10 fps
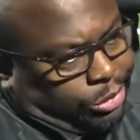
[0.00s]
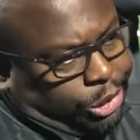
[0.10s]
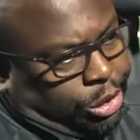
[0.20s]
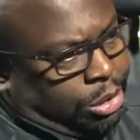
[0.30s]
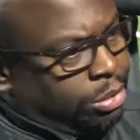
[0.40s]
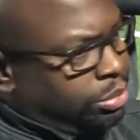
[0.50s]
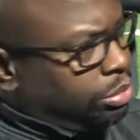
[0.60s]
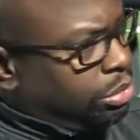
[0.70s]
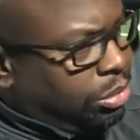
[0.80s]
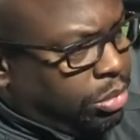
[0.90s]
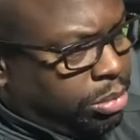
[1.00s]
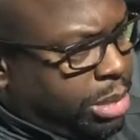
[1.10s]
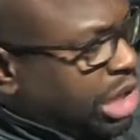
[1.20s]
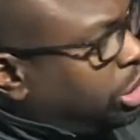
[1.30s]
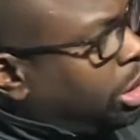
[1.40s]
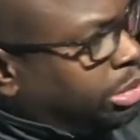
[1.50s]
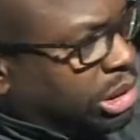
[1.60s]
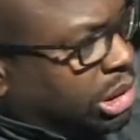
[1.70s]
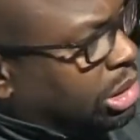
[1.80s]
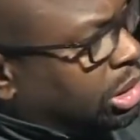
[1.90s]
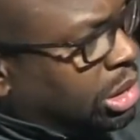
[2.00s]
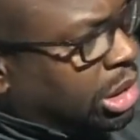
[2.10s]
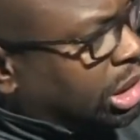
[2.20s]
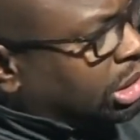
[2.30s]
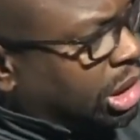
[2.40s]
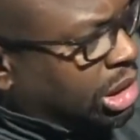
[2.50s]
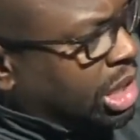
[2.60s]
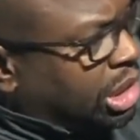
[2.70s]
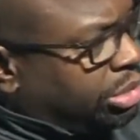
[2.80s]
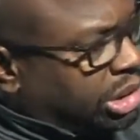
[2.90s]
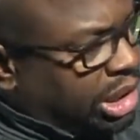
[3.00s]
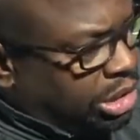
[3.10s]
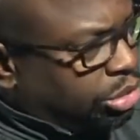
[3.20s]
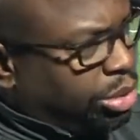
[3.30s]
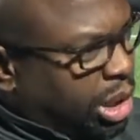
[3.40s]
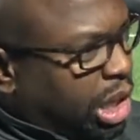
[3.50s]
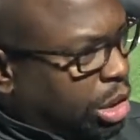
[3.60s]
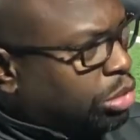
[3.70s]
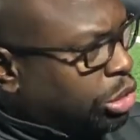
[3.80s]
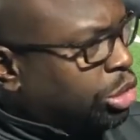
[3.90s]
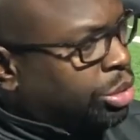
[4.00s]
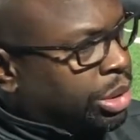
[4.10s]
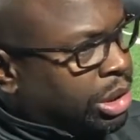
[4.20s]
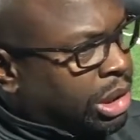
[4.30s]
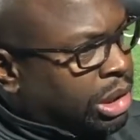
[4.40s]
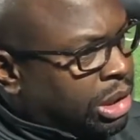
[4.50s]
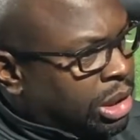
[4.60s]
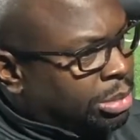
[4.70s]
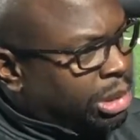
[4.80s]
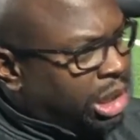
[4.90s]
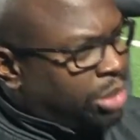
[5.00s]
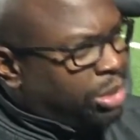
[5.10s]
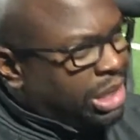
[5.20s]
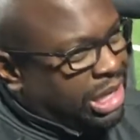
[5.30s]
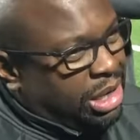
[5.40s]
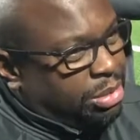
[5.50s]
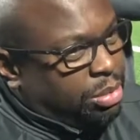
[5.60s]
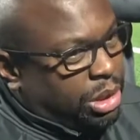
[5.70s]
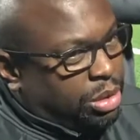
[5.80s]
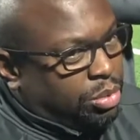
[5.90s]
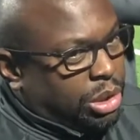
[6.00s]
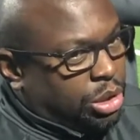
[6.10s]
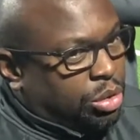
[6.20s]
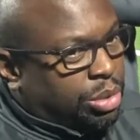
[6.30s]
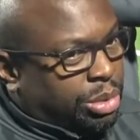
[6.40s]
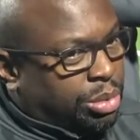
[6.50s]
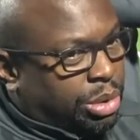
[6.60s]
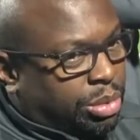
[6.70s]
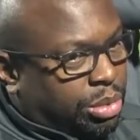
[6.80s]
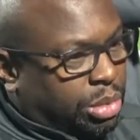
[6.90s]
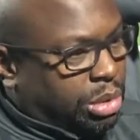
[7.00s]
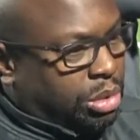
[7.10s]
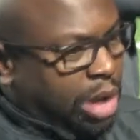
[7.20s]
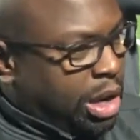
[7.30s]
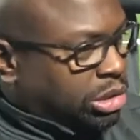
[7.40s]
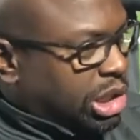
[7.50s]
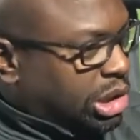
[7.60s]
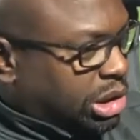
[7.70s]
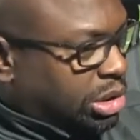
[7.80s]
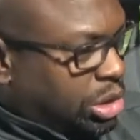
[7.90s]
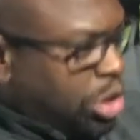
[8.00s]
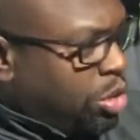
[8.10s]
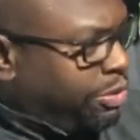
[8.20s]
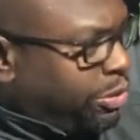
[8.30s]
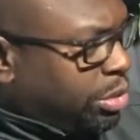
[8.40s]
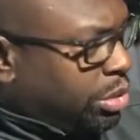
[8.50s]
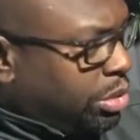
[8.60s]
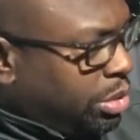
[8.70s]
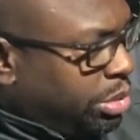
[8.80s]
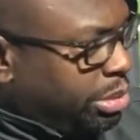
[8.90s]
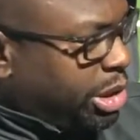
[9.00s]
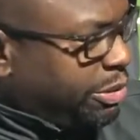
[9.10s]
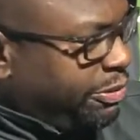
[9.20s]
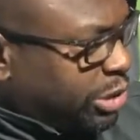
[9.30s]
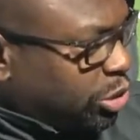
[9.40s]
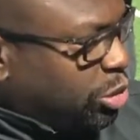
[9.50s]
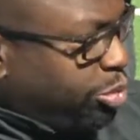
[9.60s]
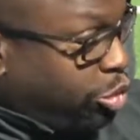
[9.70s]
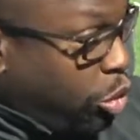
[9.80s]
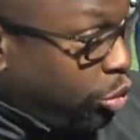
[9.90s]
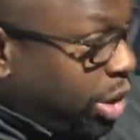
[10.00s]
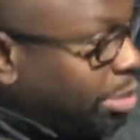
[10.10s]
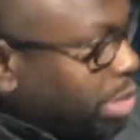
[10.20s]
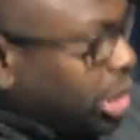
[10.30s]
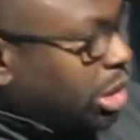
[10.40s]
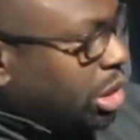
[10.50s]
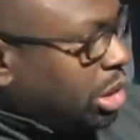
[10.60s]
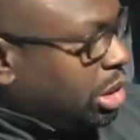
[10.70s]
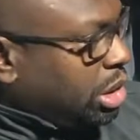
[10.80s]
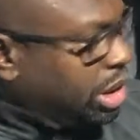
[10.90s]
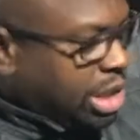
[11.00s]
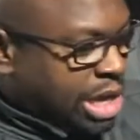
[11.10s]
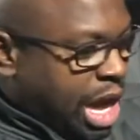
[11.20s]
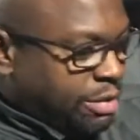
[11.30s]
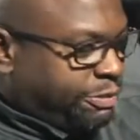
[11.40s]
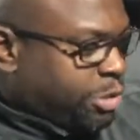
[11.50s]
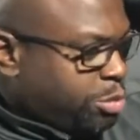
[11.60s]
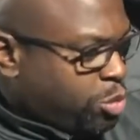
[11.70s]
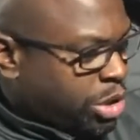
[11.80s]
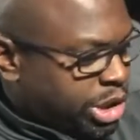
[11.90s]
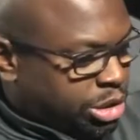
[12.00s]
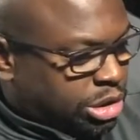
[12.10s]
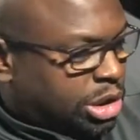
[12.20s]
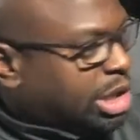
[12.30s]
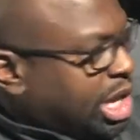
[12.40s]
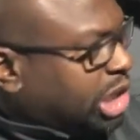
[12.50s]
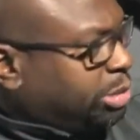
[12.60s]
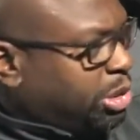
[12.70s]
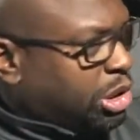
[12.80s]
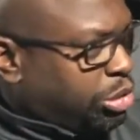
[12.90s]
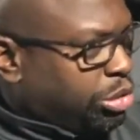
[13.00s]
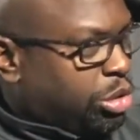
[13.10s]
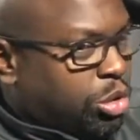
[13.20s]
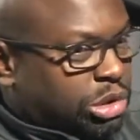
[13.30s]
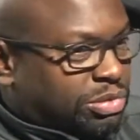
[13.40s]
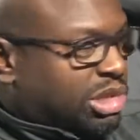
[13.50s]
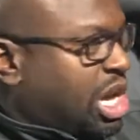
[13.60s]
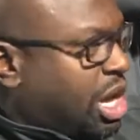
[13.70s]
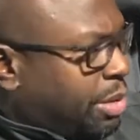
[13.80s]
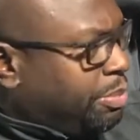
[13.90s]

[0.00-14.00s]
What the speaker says: you know, matchups and things like that. Just think here's what we're going to go do. And again, we need it. We do. Ohio State's known for being a physical program. And not from 1 year to the next, but through the course of time.